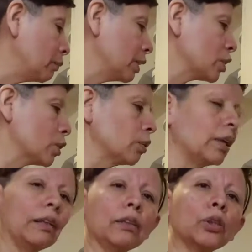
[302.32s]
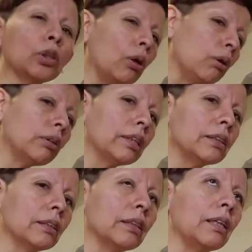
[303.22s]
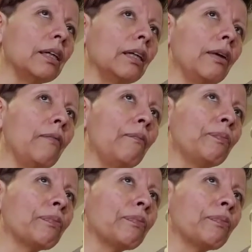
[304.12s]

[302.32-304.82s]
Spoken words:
and make sure that the salt is the